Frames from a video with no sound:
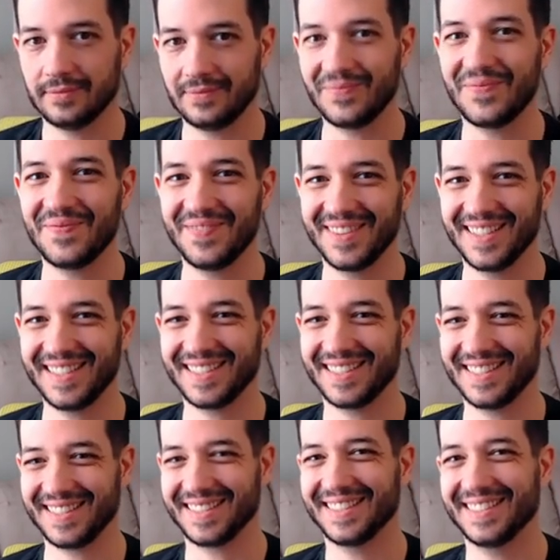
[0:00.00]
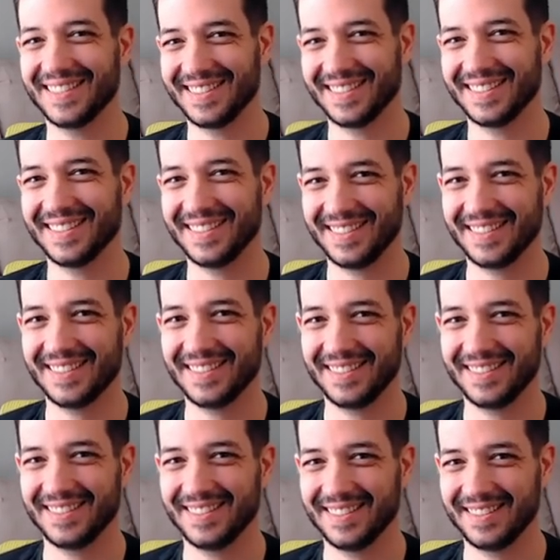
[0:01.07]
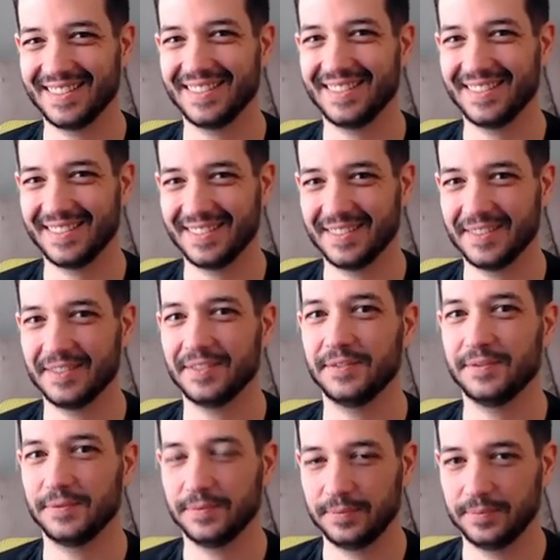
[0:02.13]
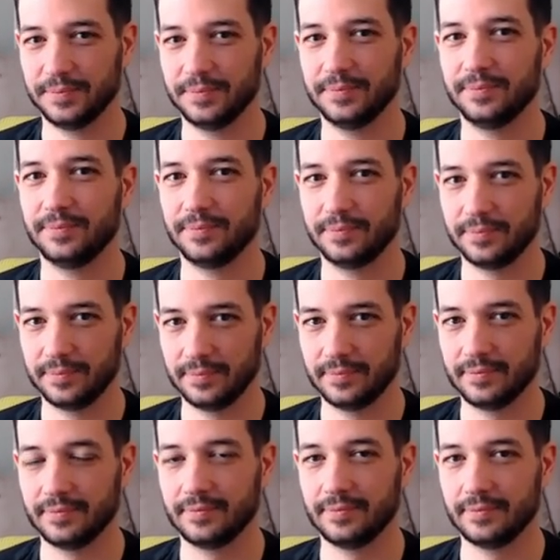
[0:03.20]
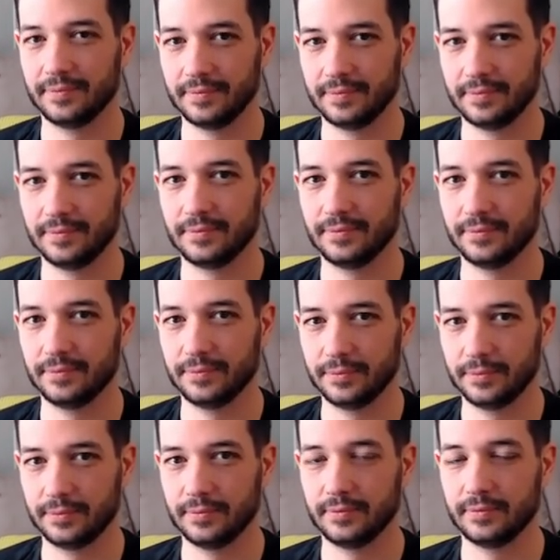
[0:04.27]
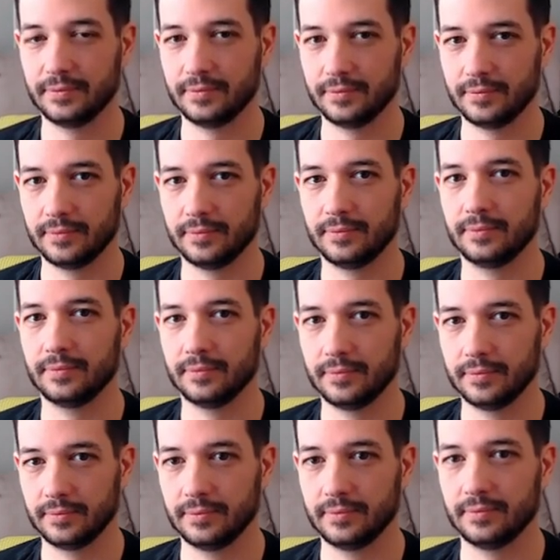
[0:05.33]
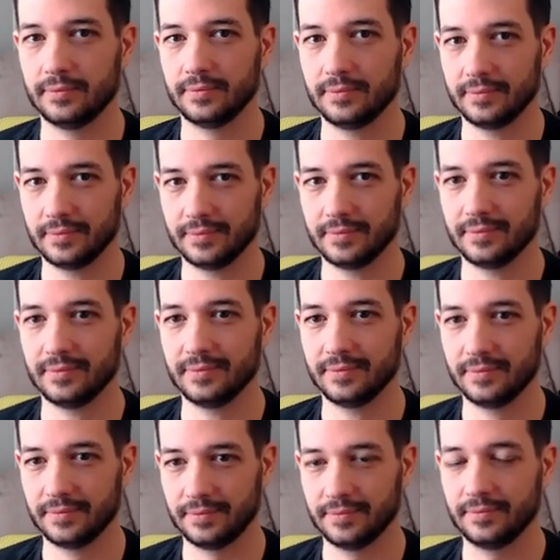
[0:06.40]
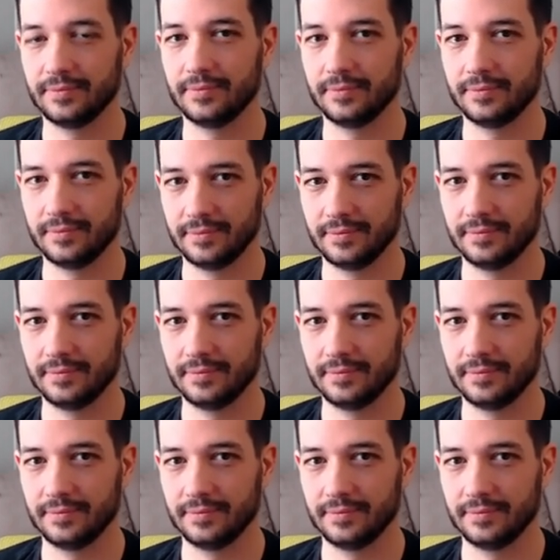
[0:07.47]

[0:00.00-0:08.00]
This person isn't speaking.